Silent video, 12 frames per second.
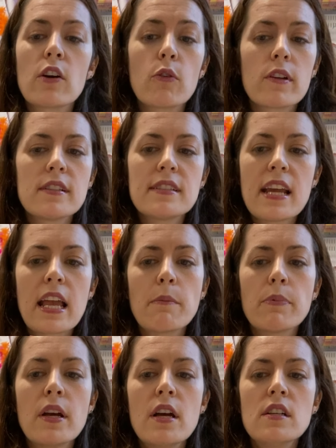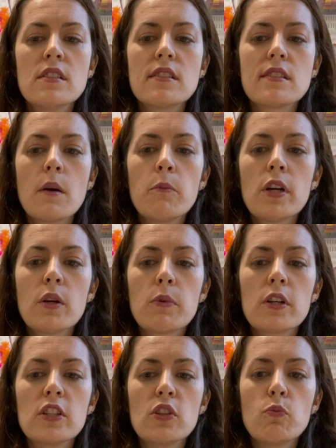or the tape, somewhere
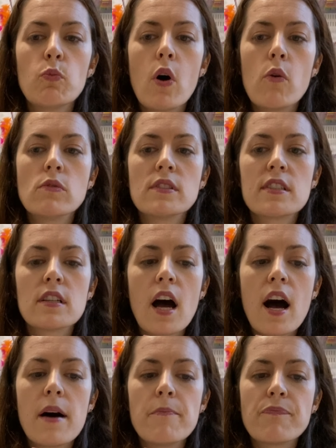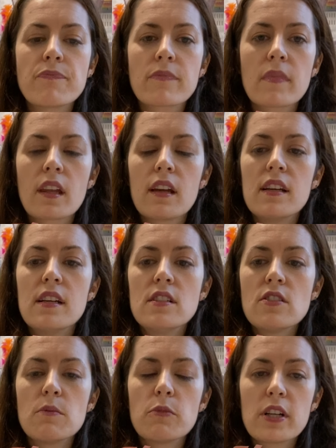where you won't,
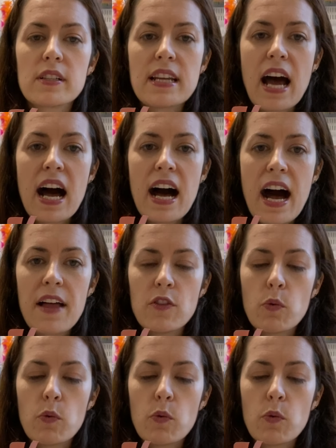somewhere not on the